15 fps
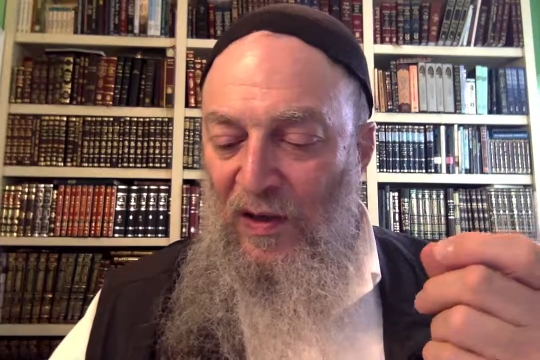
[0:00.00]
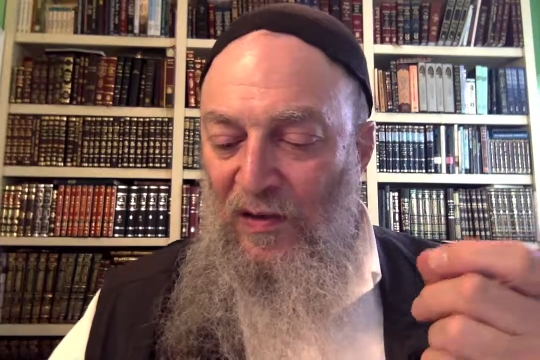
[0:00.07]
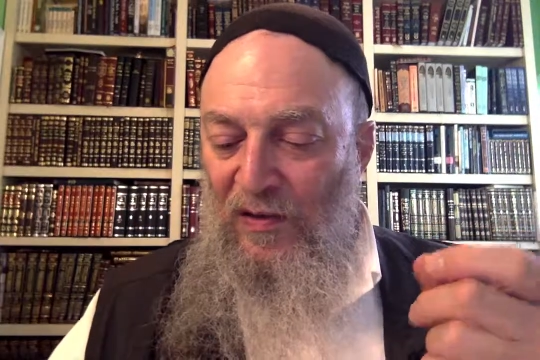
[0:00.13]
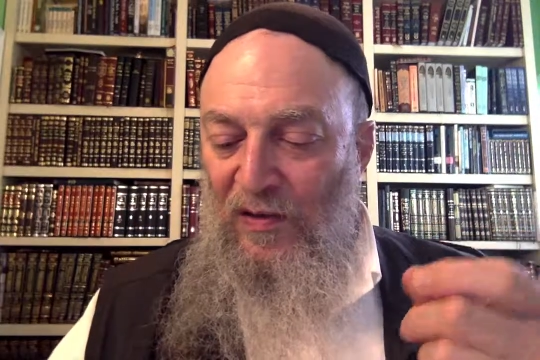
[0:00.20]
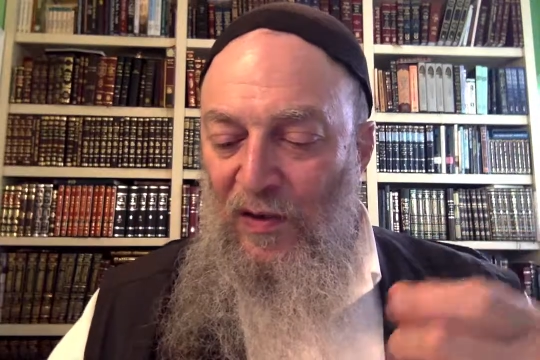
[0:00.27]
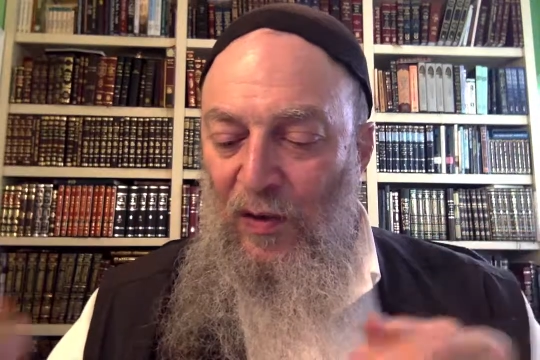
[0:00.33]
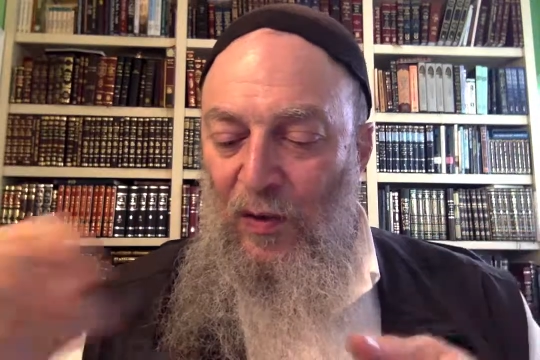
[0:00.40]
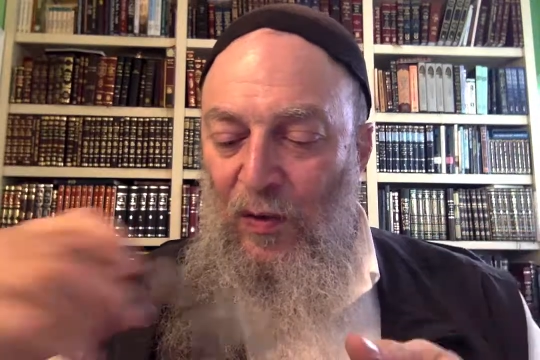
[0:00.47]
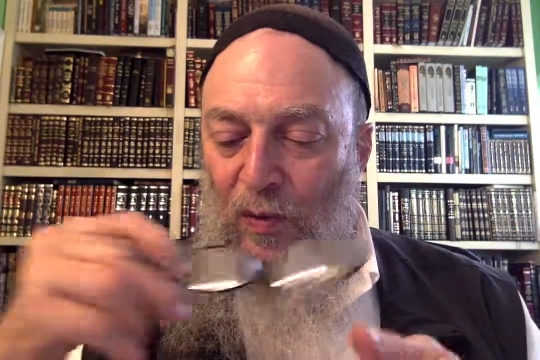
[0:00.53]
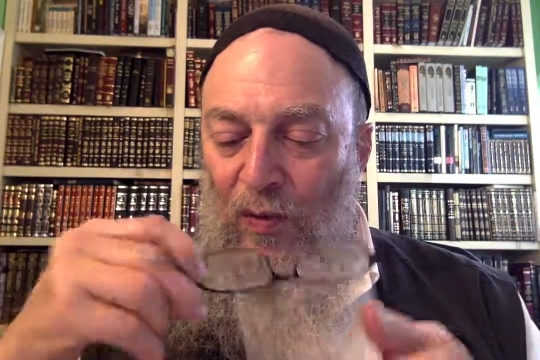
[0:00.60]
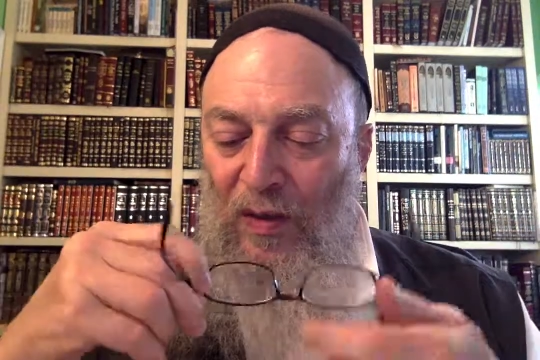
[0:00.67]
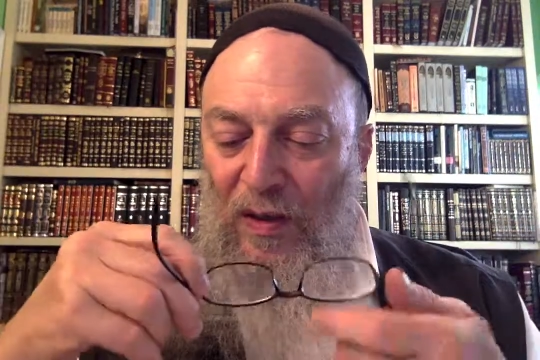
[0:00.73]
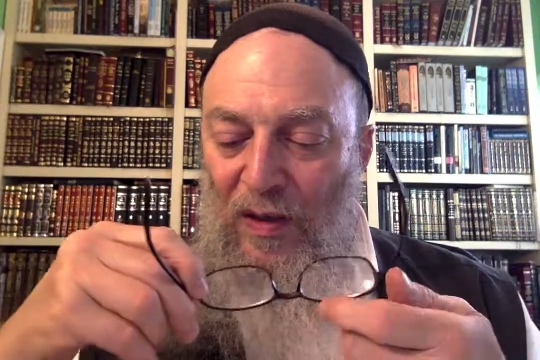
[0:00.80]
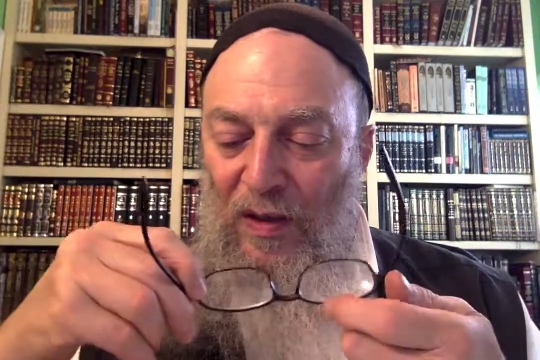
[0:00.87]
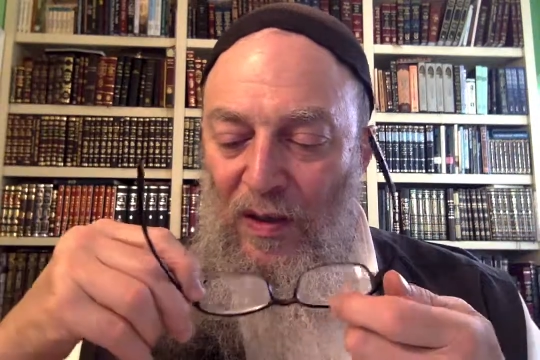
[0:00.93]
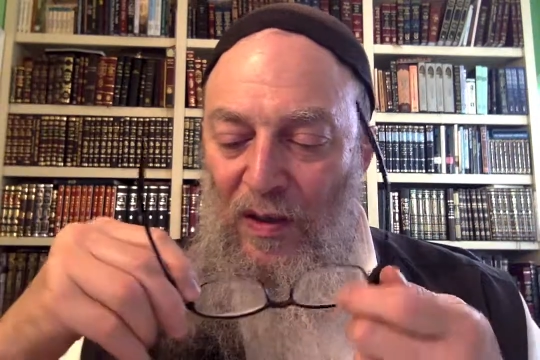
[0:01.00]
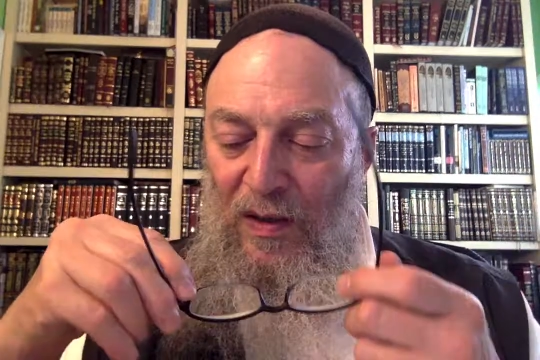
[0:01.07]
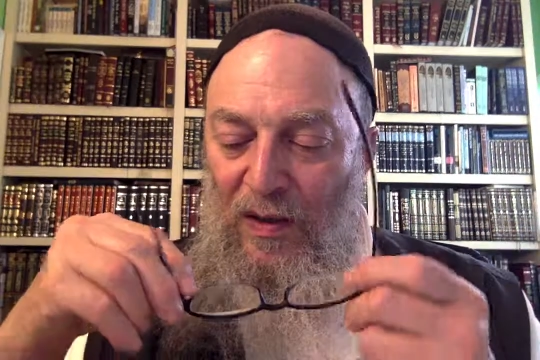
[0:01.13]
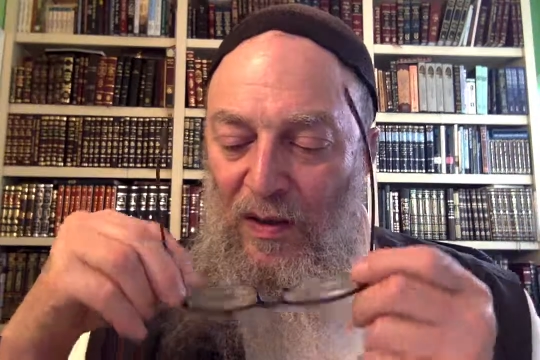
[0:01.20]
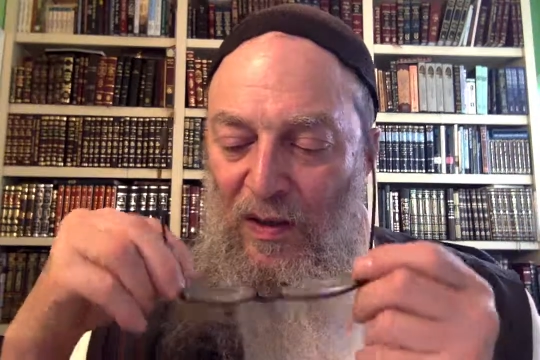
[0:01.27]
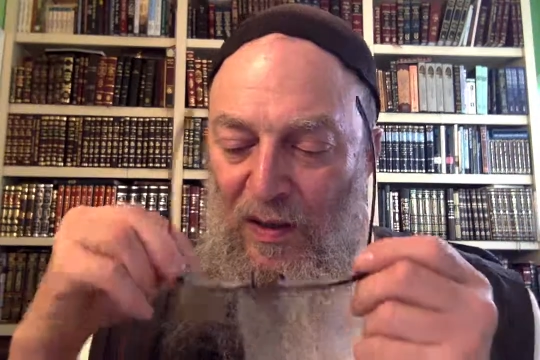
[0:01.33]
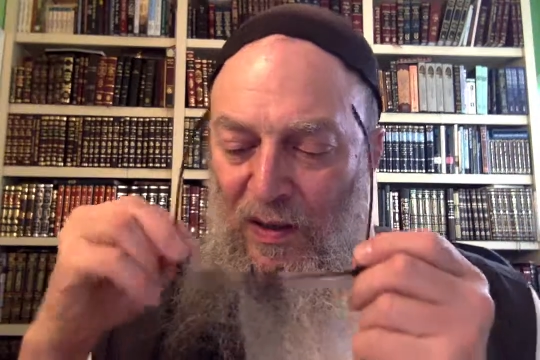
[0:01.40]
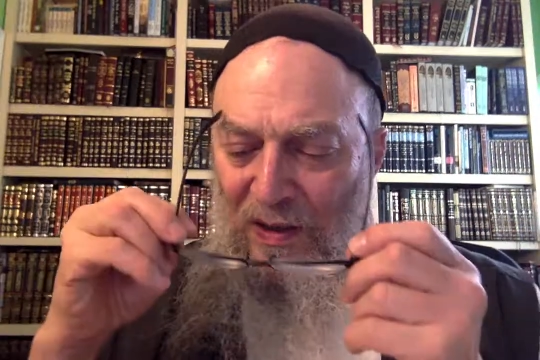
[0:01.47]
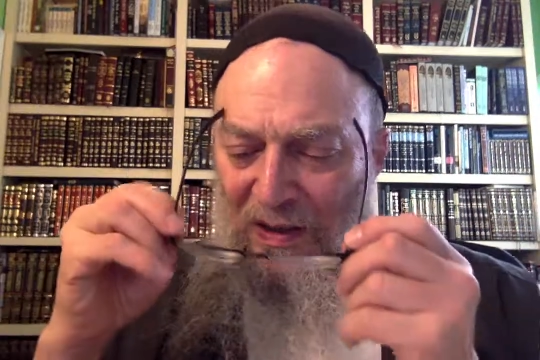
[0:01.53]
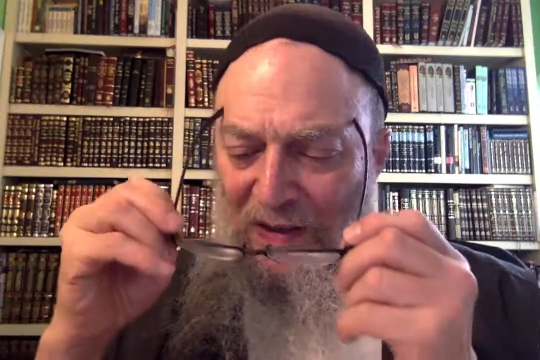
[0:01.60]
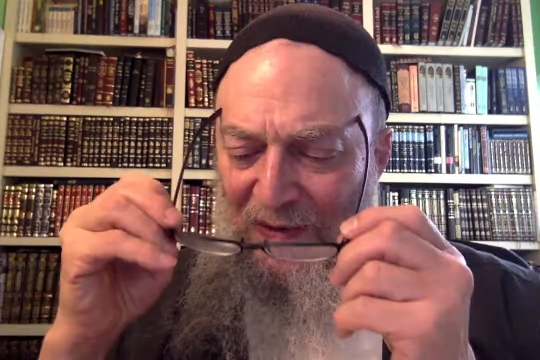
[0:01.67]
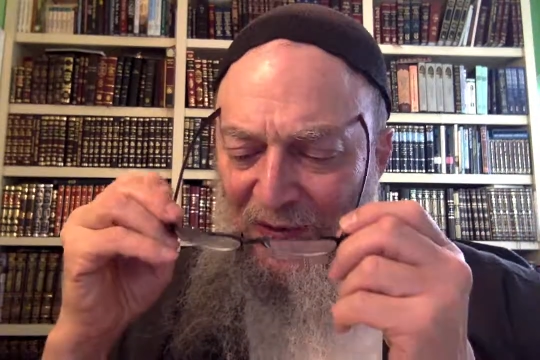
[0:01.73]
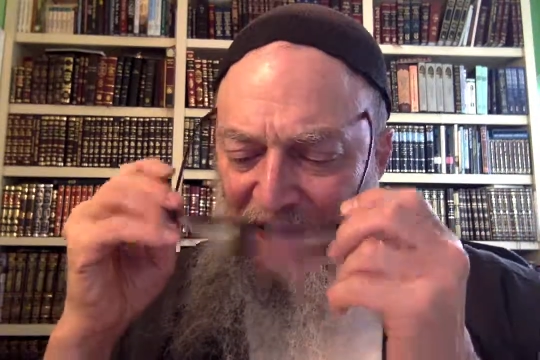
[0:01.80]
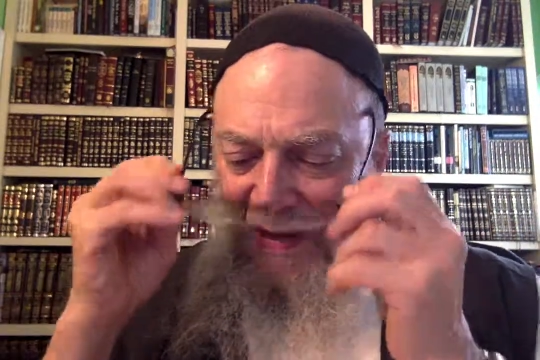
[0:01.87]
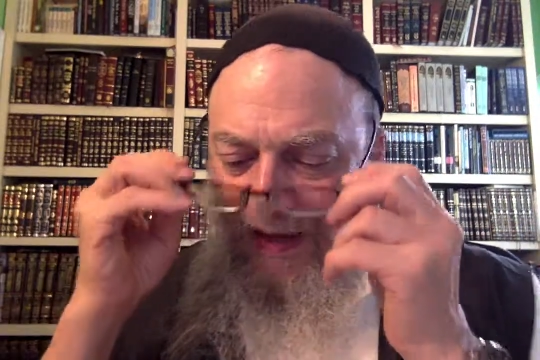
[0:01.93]
So
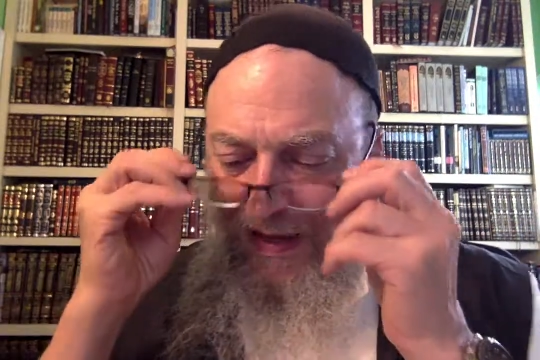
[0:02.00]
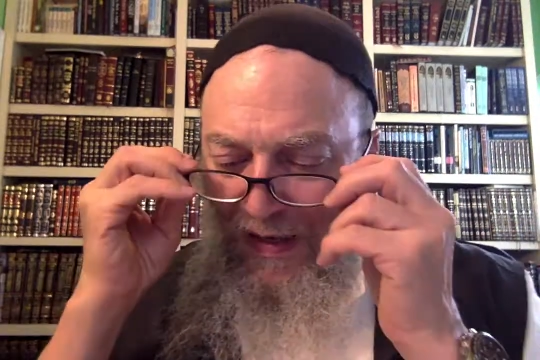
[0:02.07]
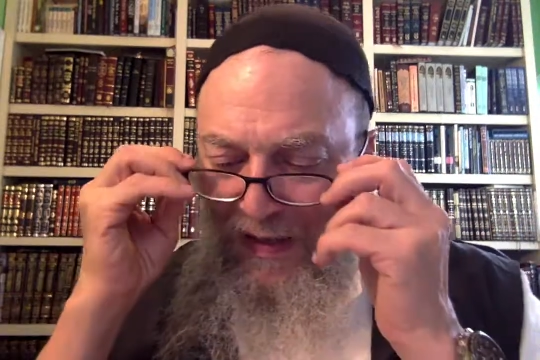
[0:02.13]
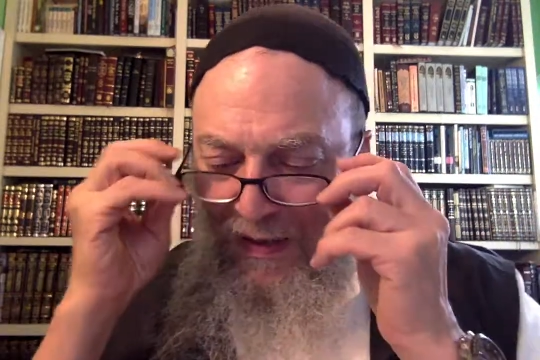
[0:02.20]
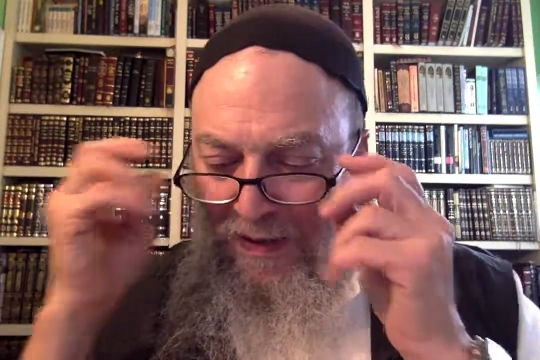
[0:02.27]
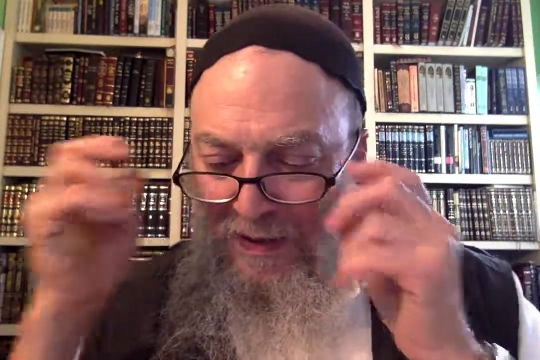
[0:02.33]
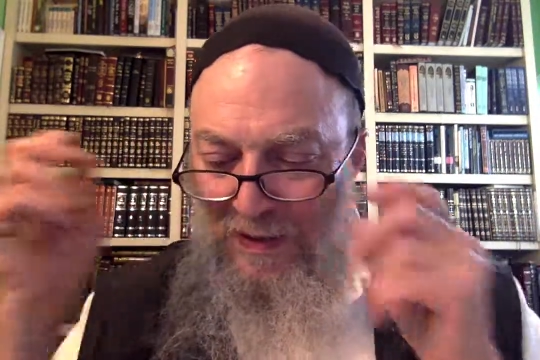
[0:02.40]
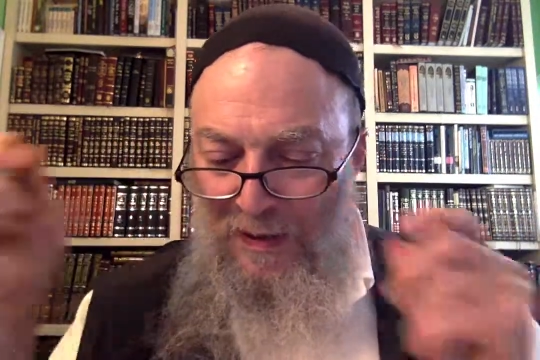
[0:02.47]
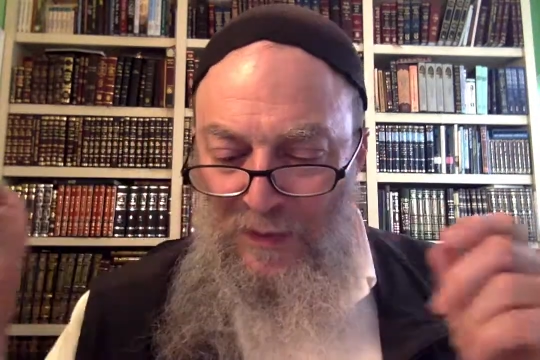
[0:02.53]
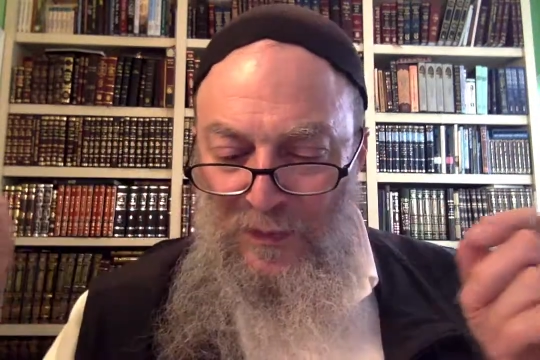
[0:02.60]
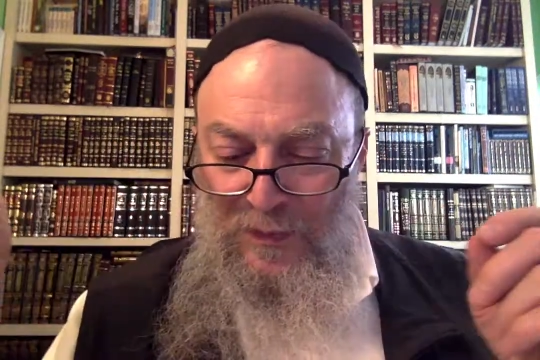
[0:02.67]
he's saying